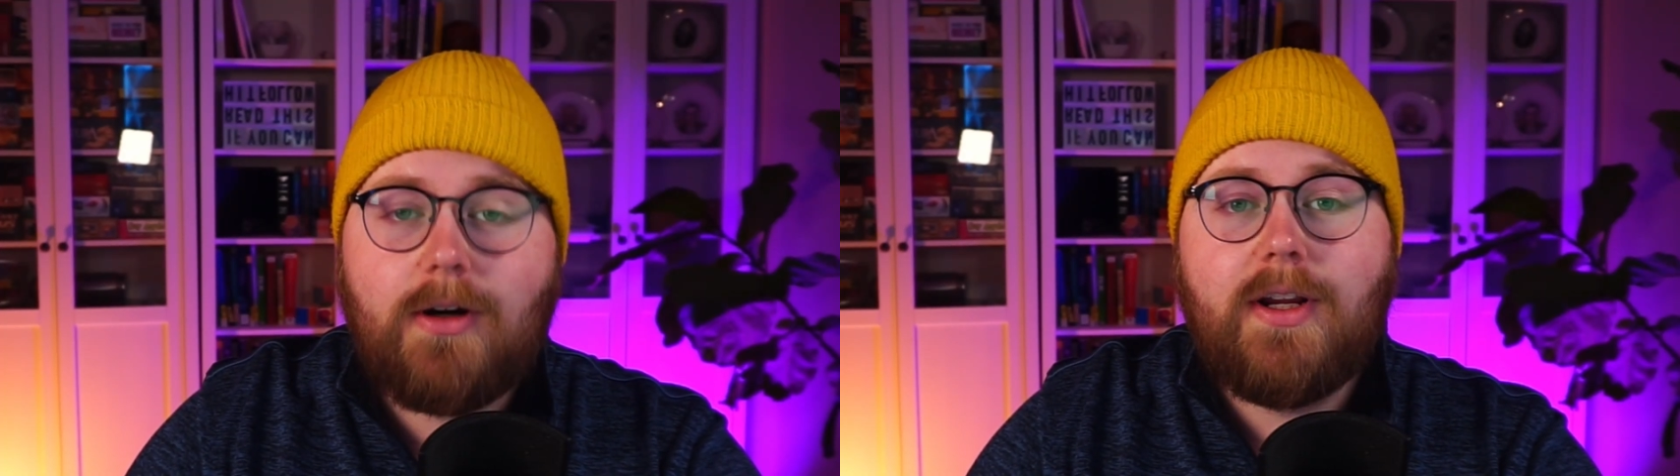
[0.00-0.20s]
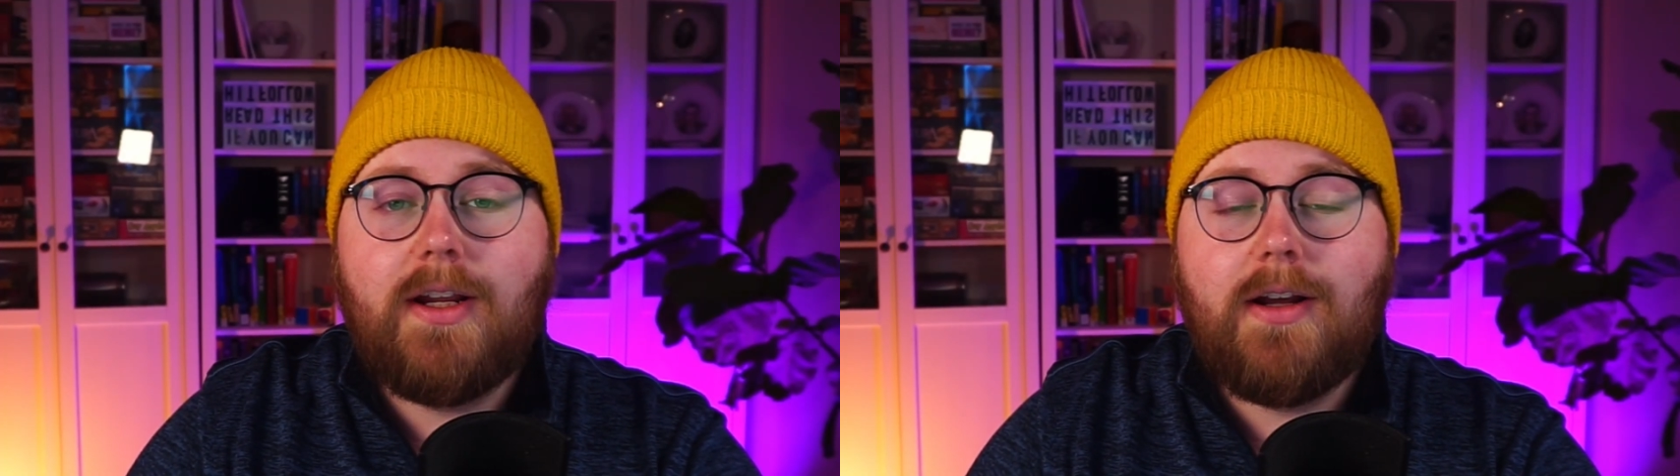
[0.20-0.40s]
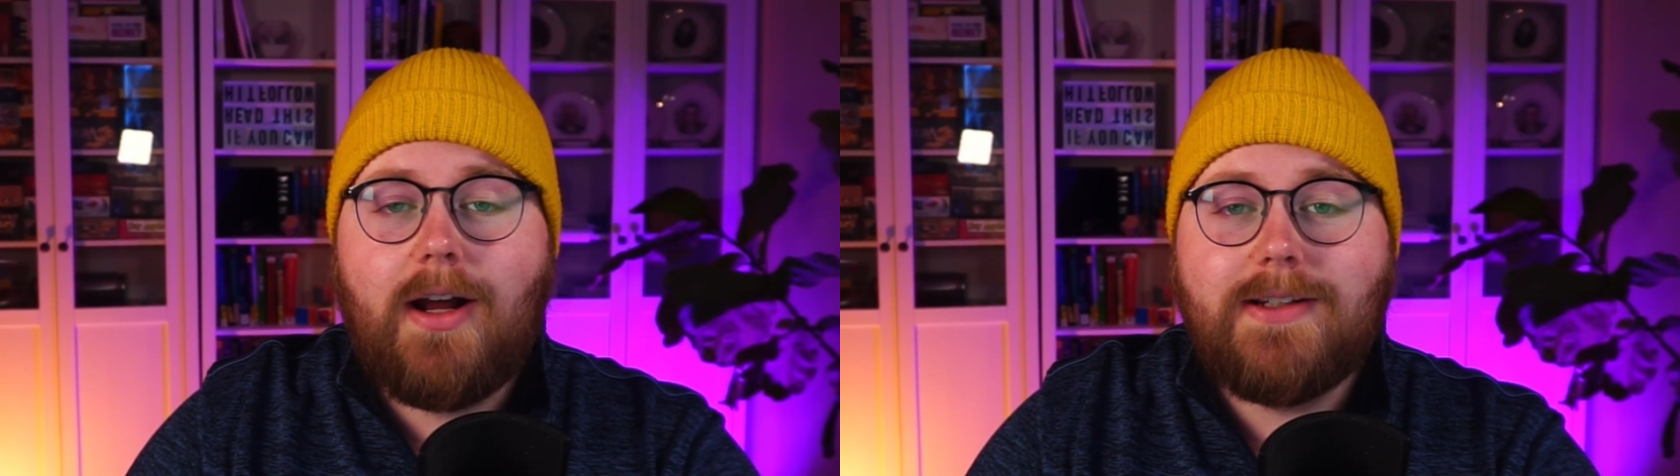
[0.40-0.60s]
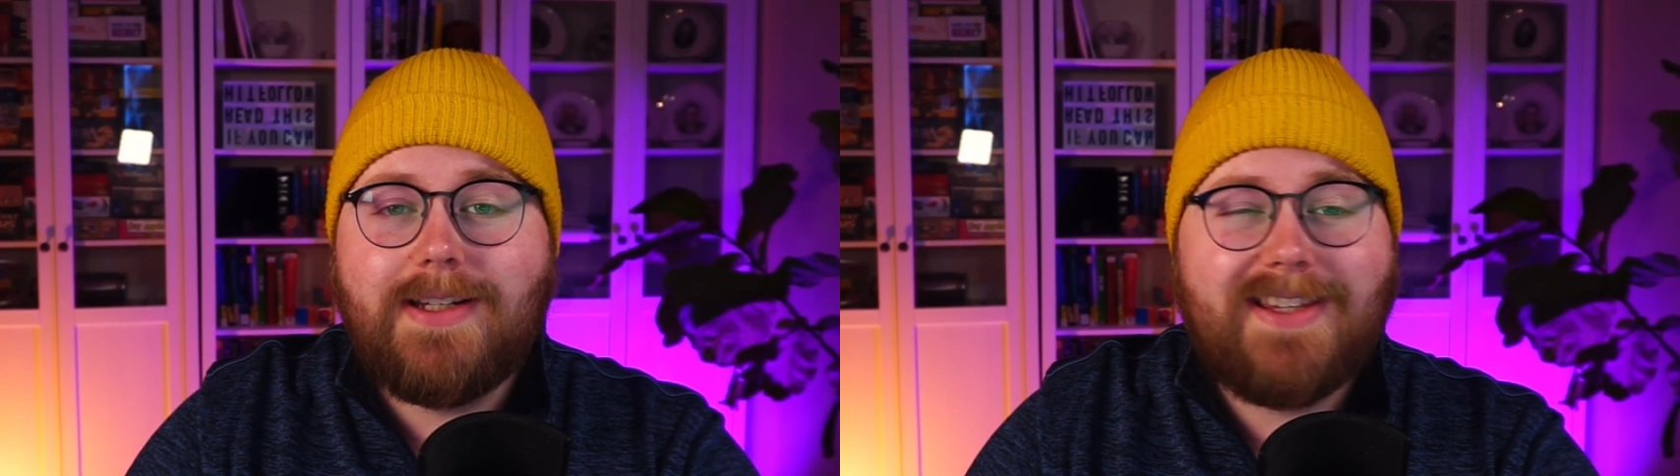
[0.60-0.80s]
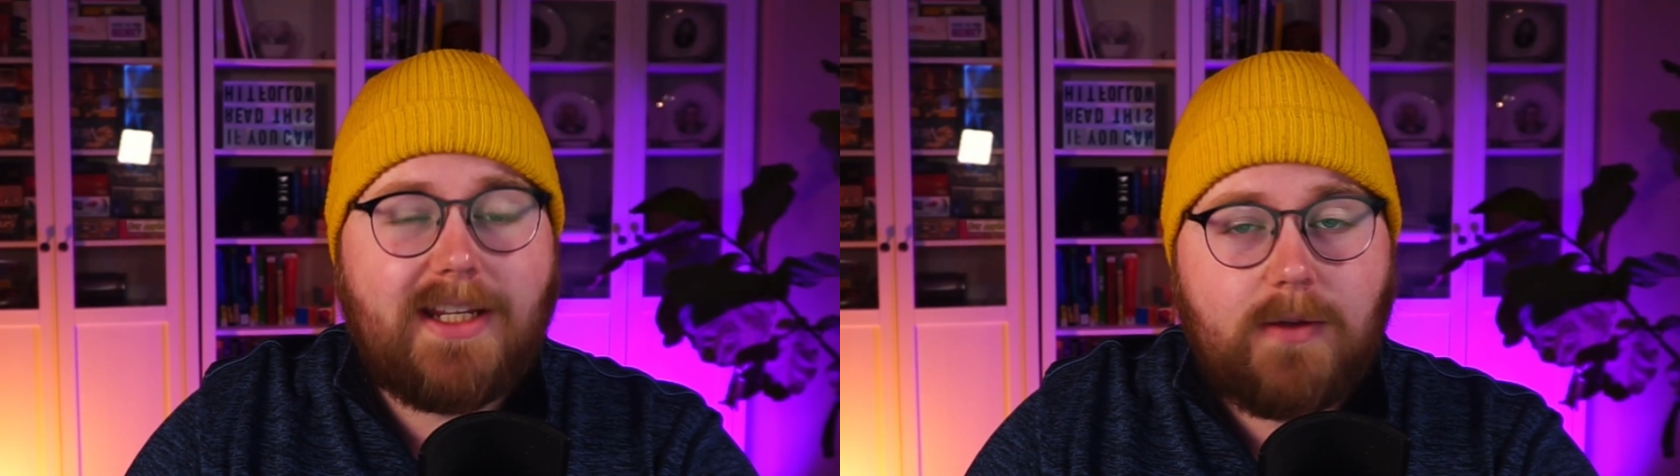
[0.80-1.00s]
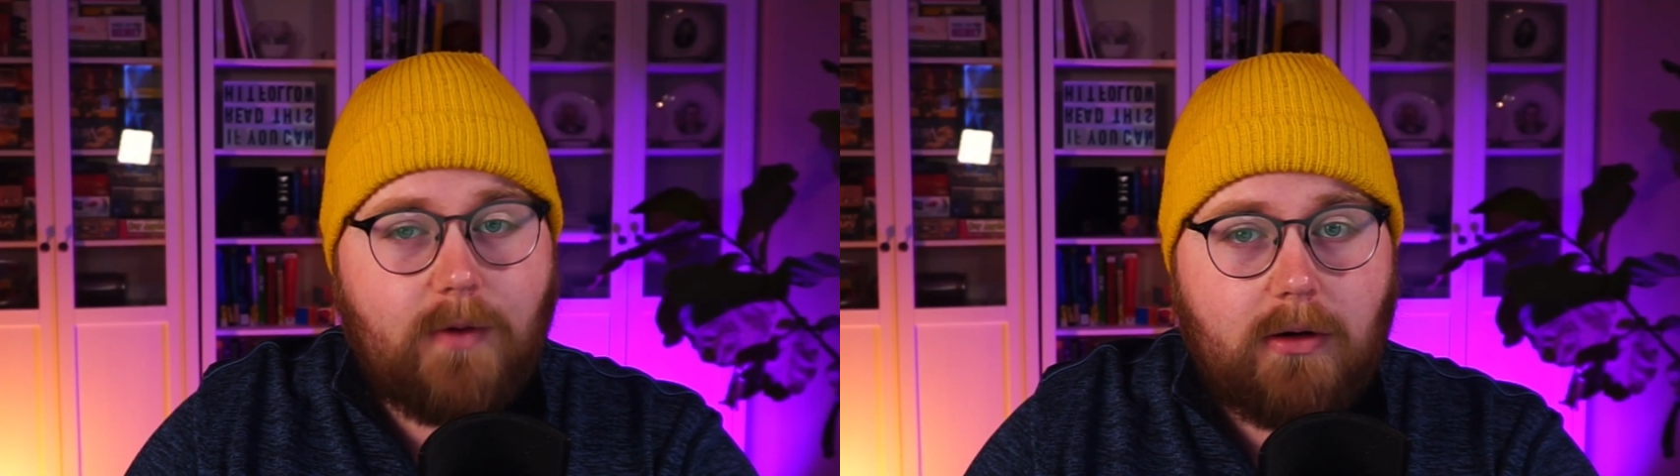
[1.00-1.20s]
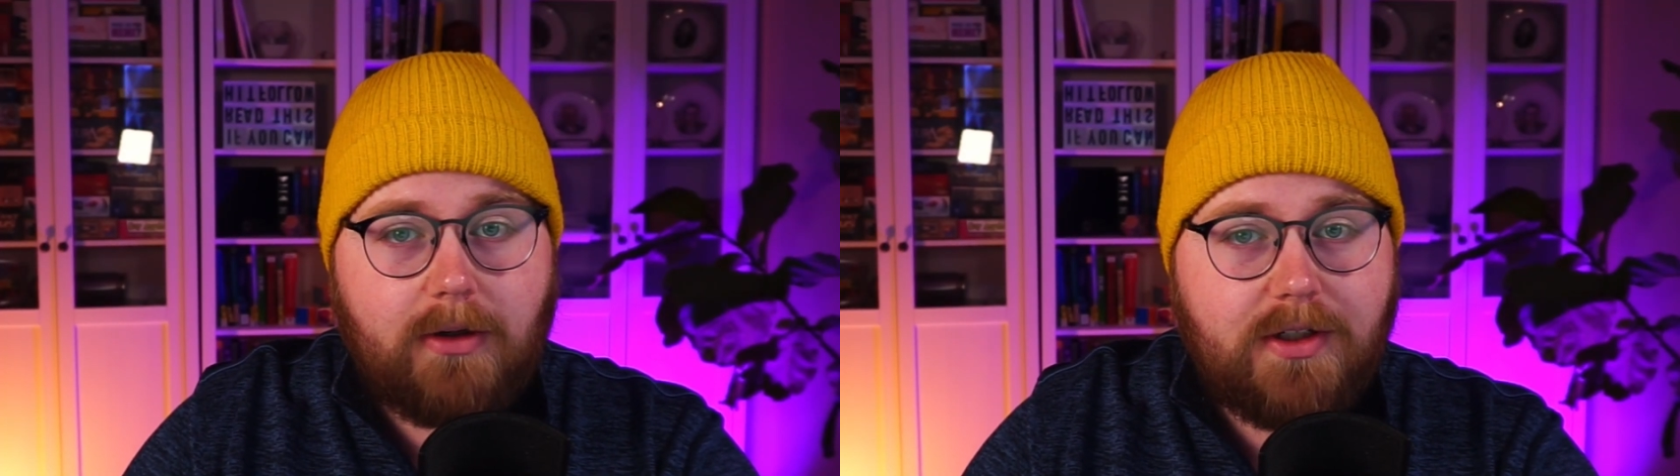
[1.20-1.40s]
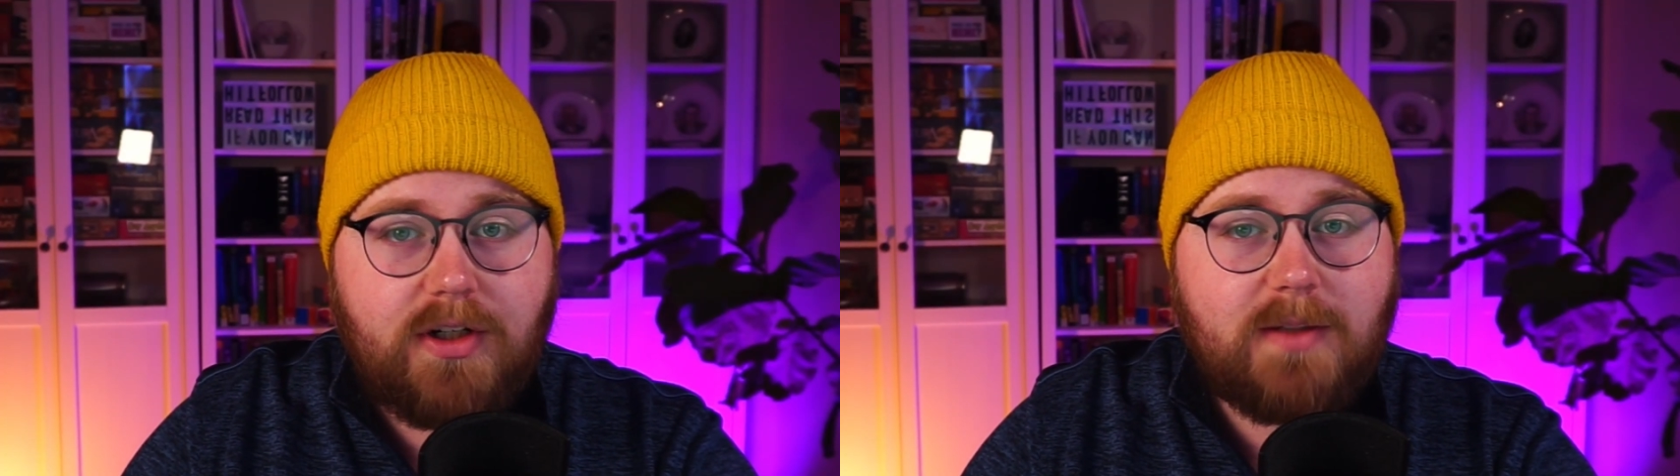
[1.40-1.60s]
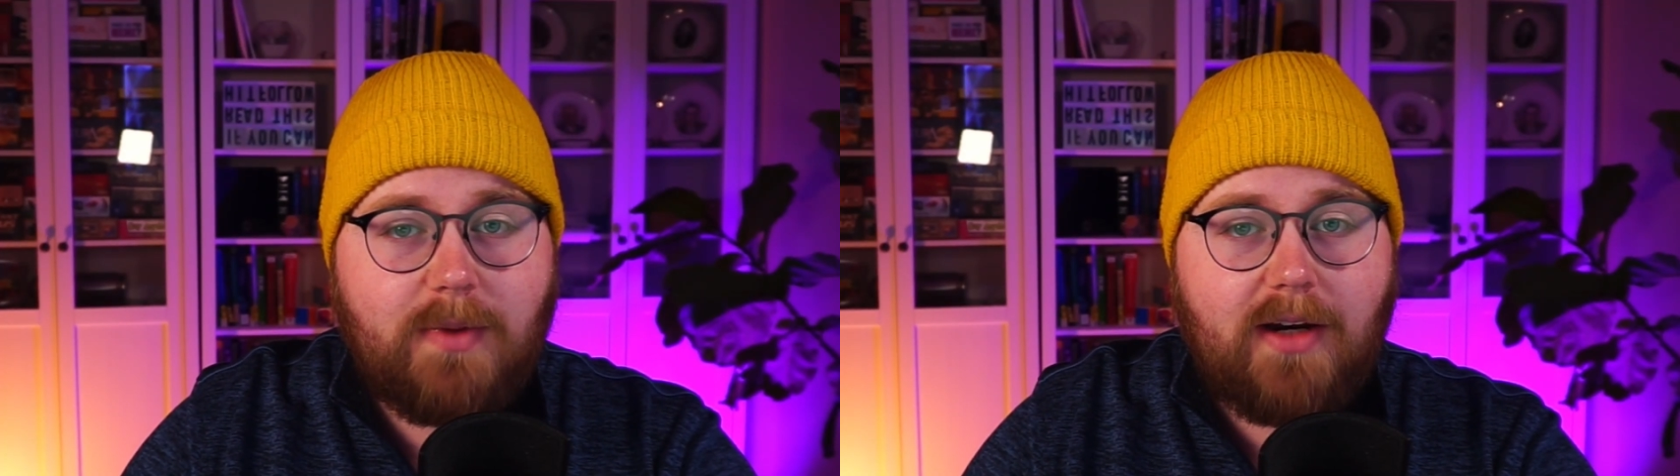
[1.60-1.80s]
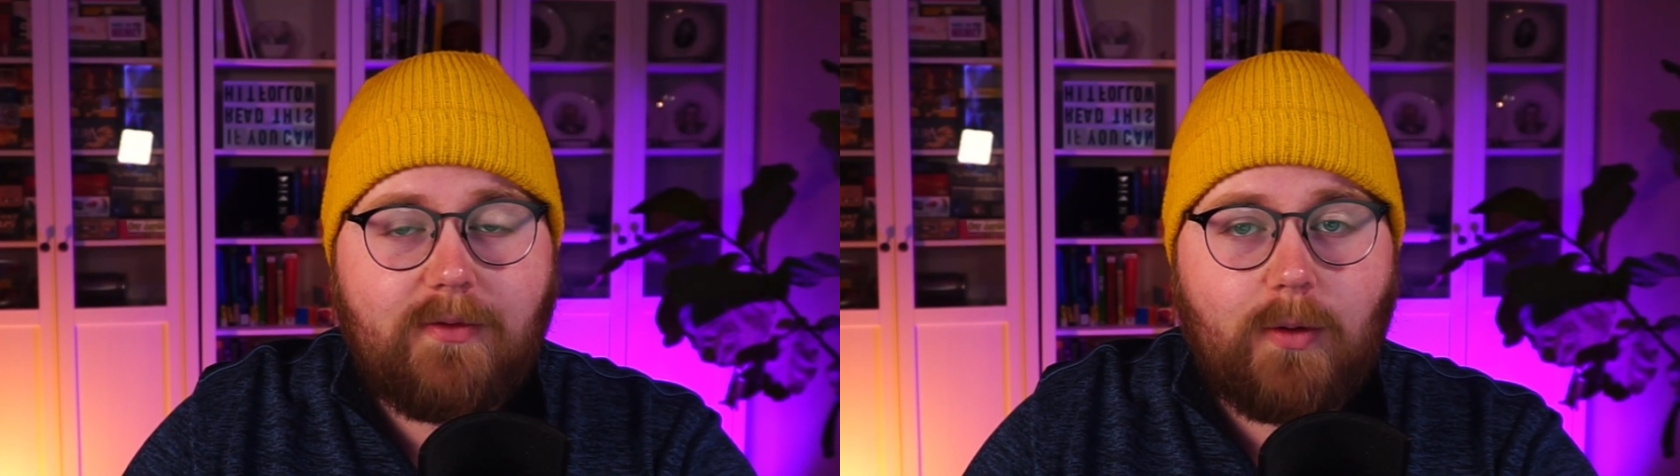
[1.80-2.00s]
earning content that you've already just
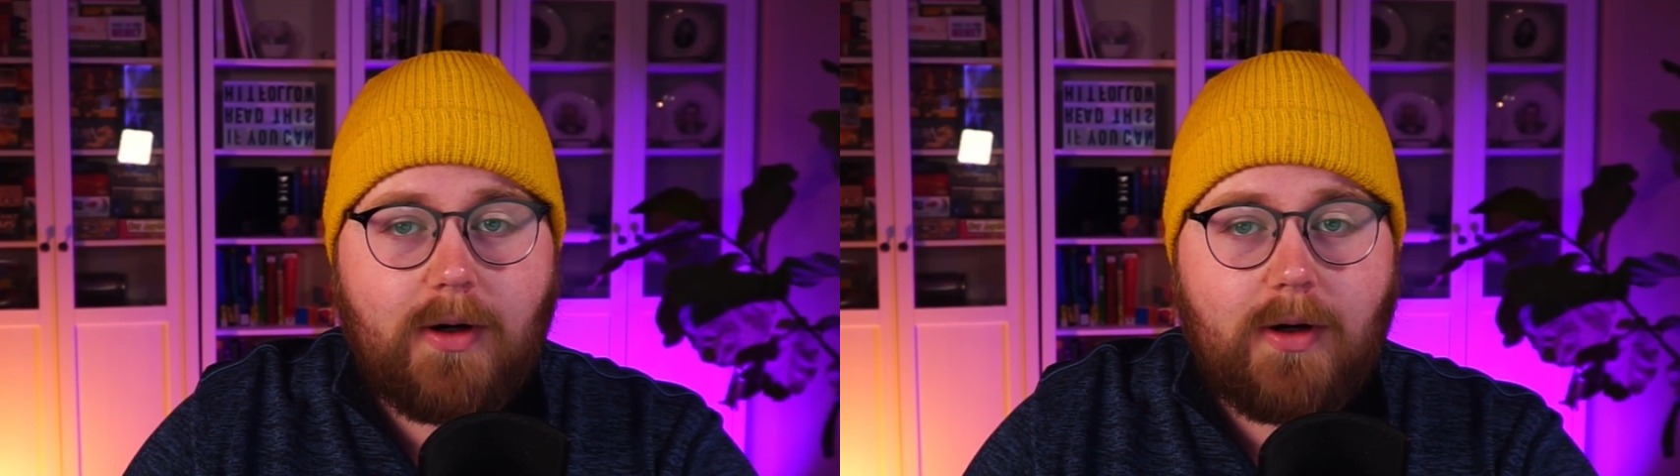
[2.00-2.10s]
paid for.